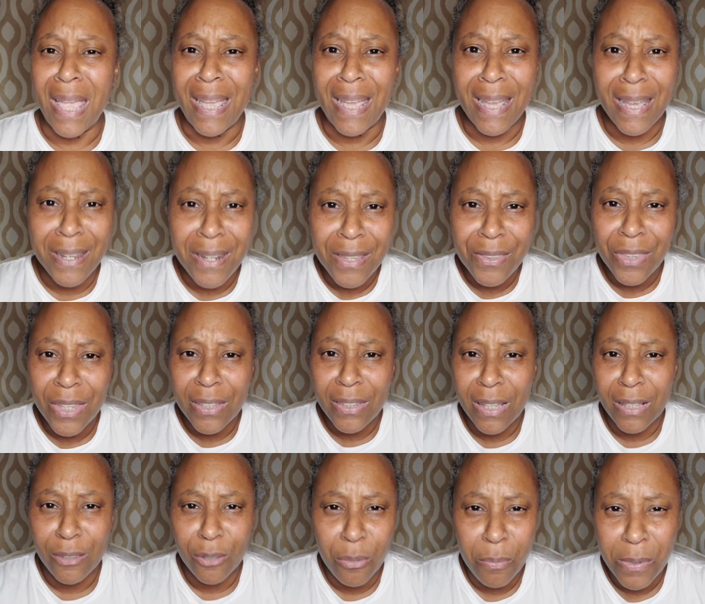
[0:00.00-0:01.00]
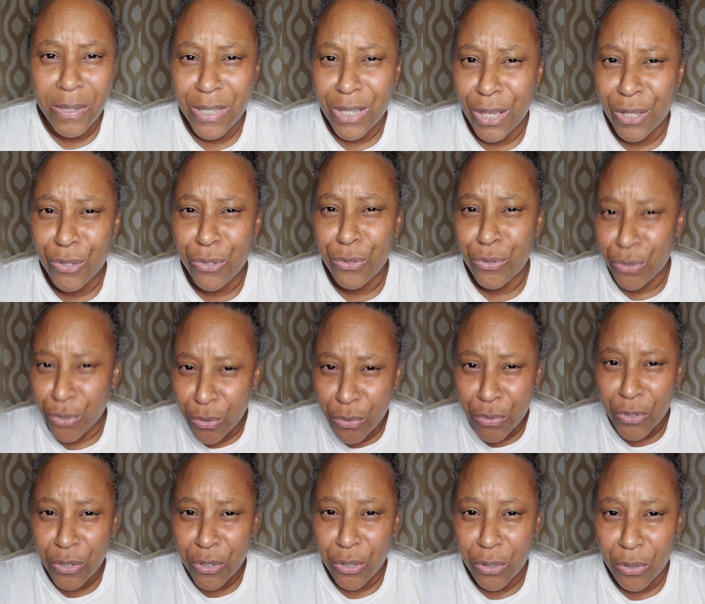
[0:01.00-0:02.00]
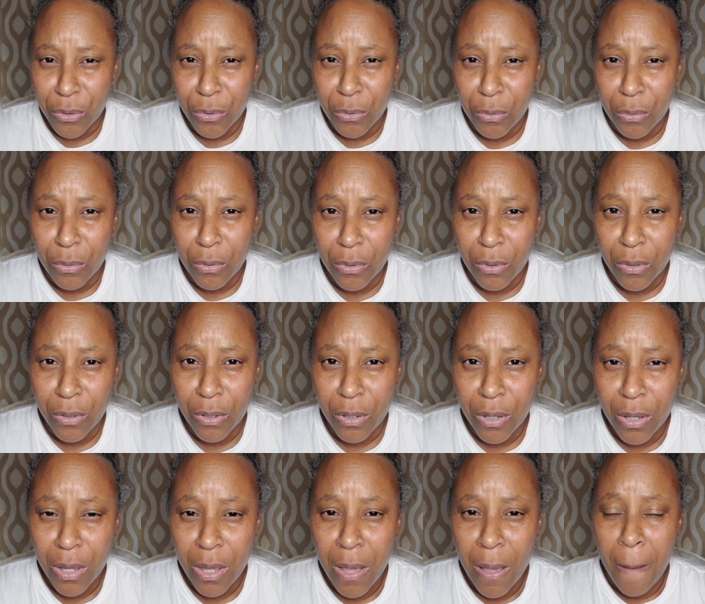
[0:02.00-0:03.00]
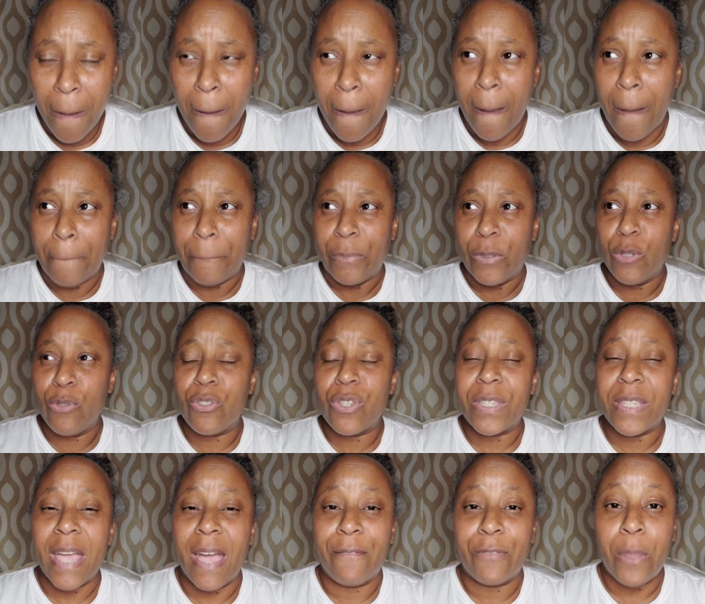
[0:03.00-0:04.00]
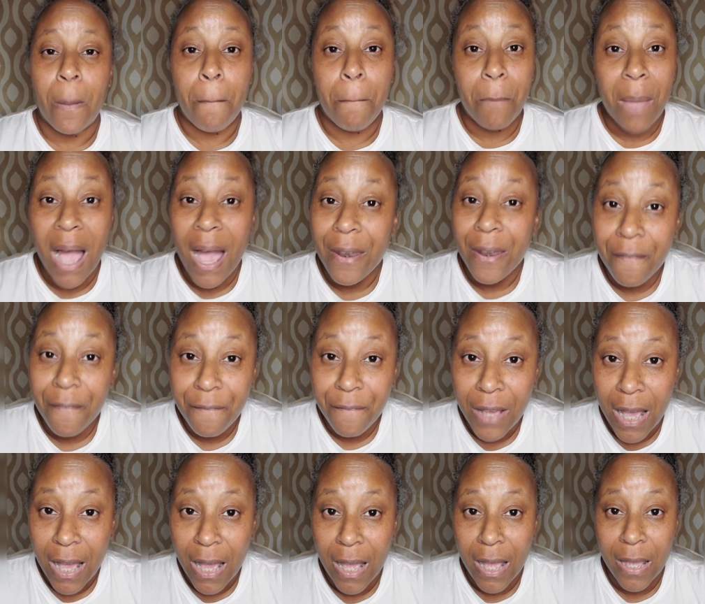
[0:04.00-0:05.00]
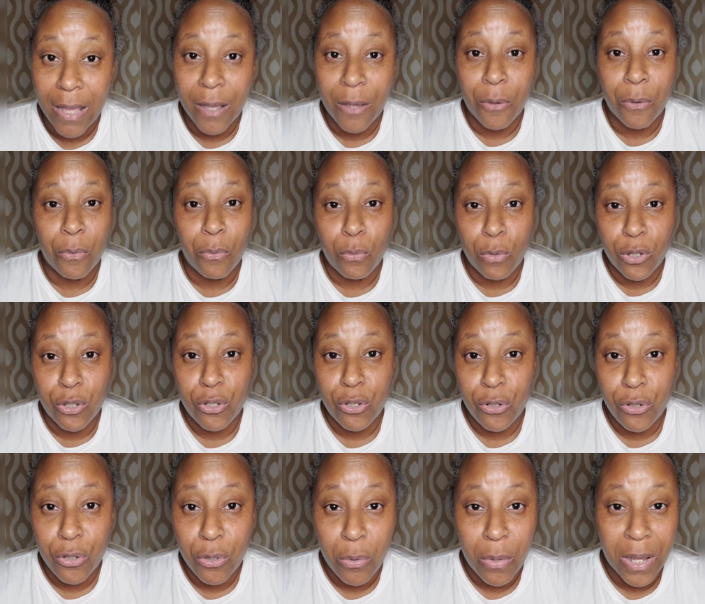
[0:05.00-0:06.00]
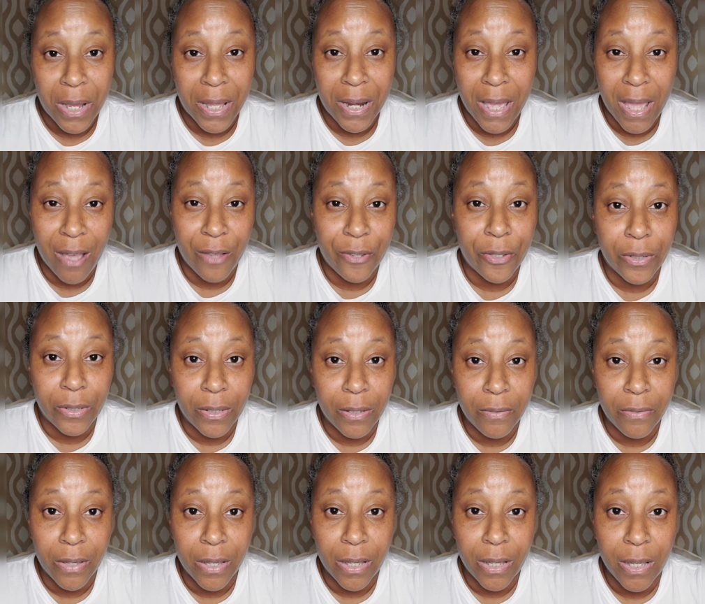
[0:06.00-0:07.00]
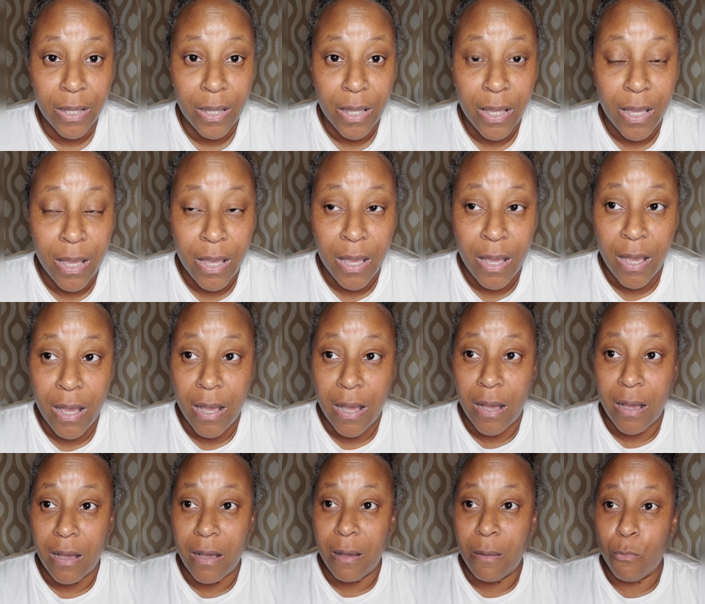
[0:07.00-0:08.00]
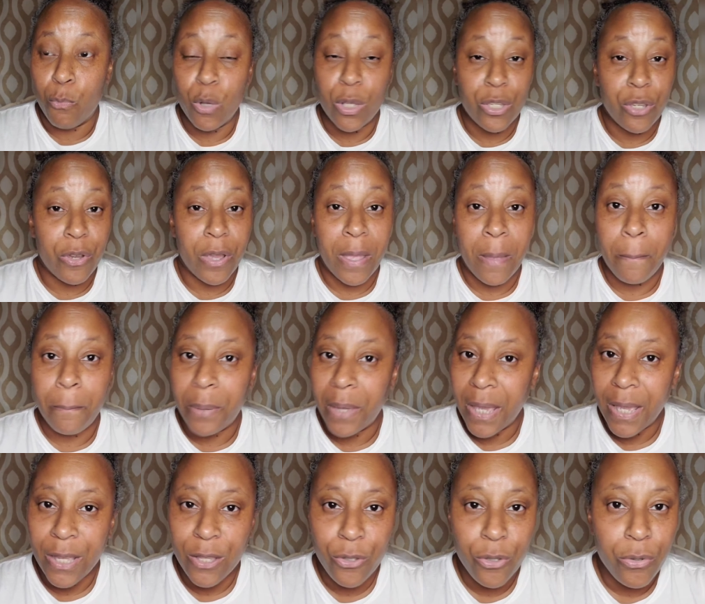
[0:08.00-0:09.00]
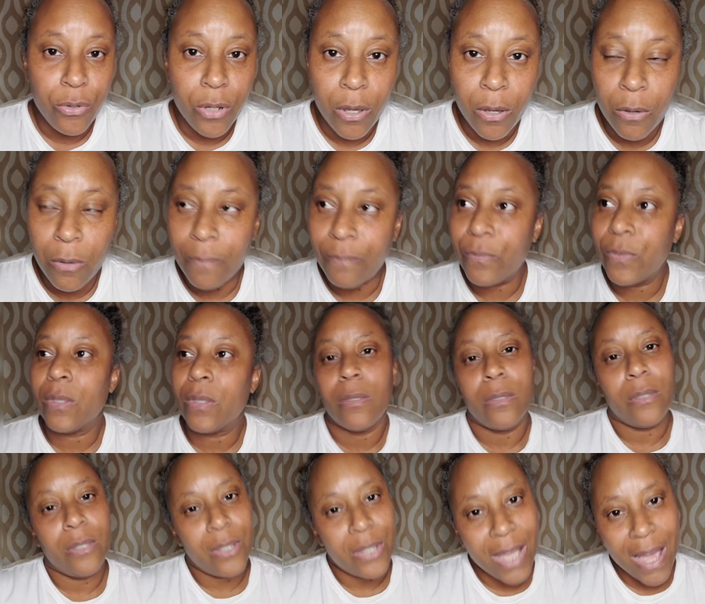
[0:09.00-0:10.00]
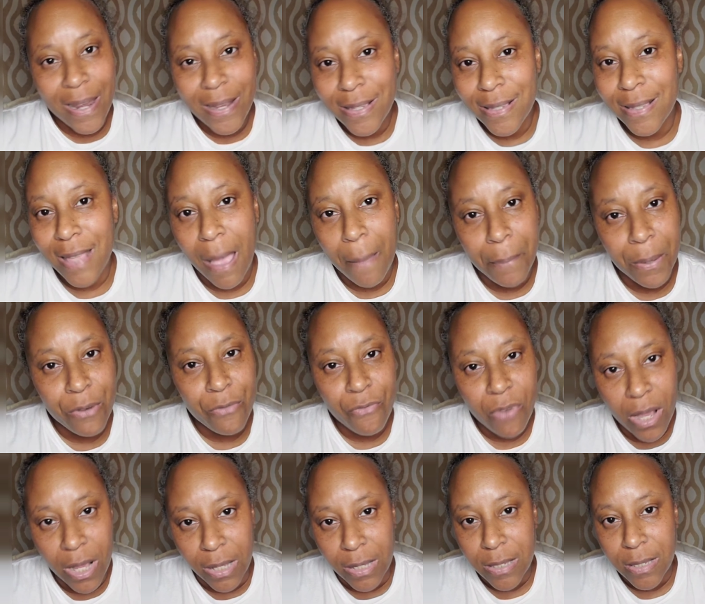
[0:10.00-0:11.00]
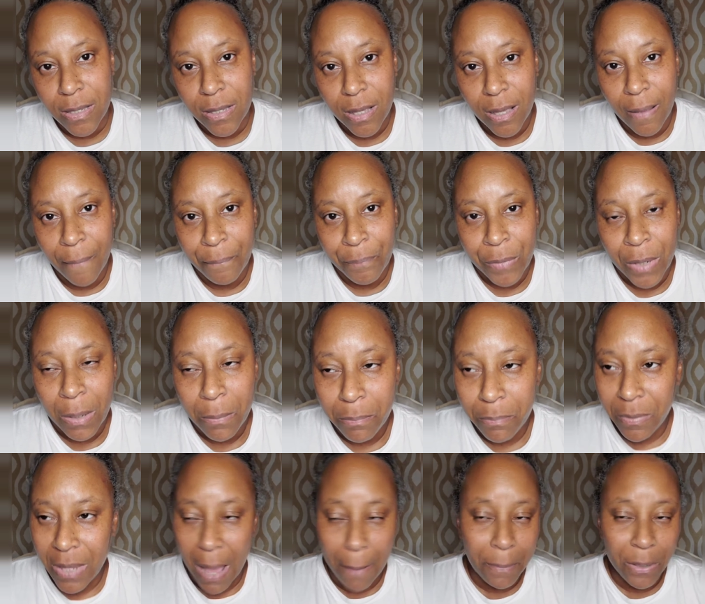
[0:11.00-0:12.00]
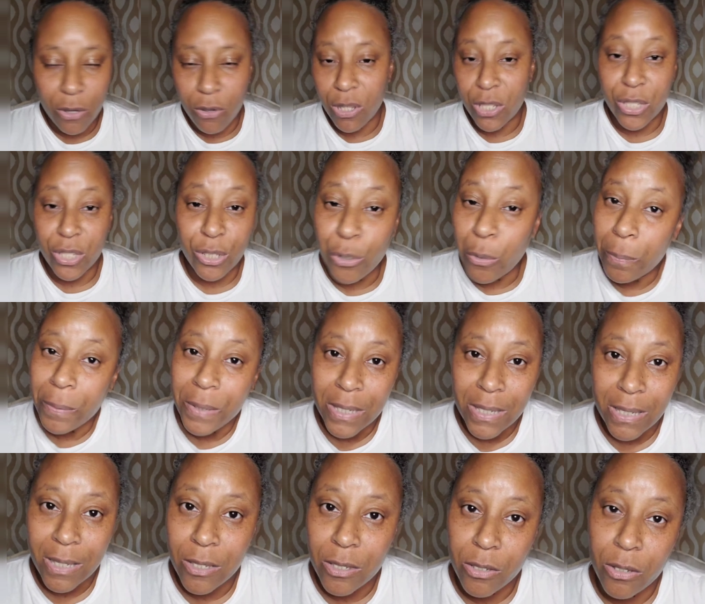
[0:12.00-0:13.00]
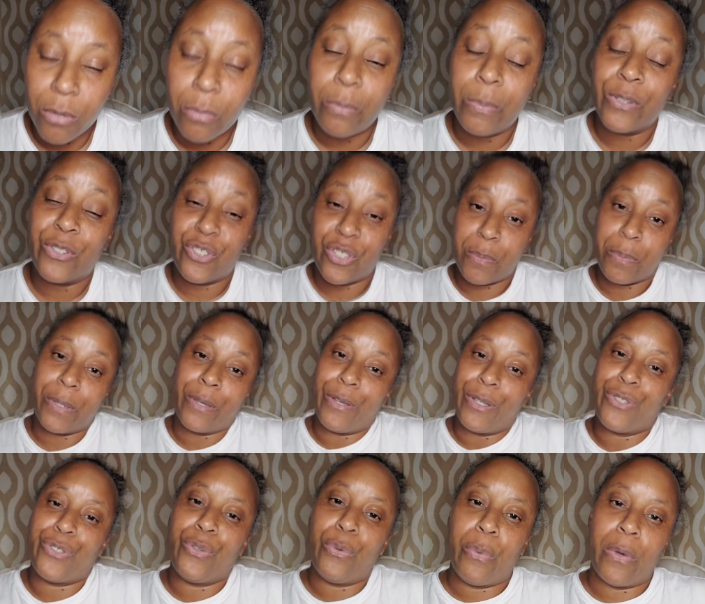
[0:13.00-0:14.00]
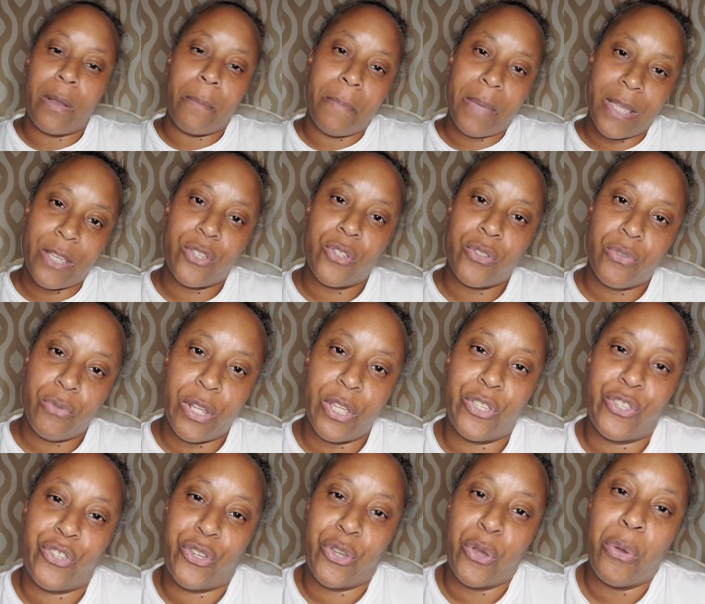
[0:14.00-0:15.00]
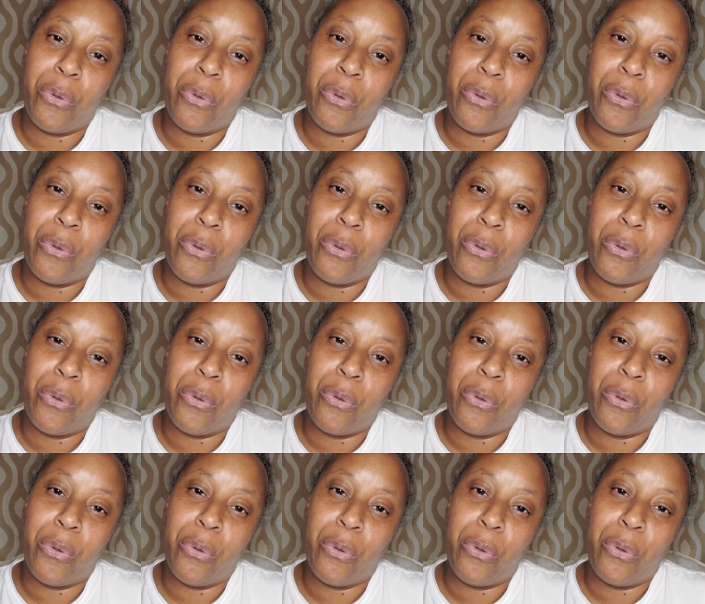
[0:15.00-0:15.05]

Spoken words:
anything that lupus can do to you. You just have to modify what you're doing and how you're living. When you're in pain, you know, you got to stop and rest. Not because lupus says so, but just because you want to make sure that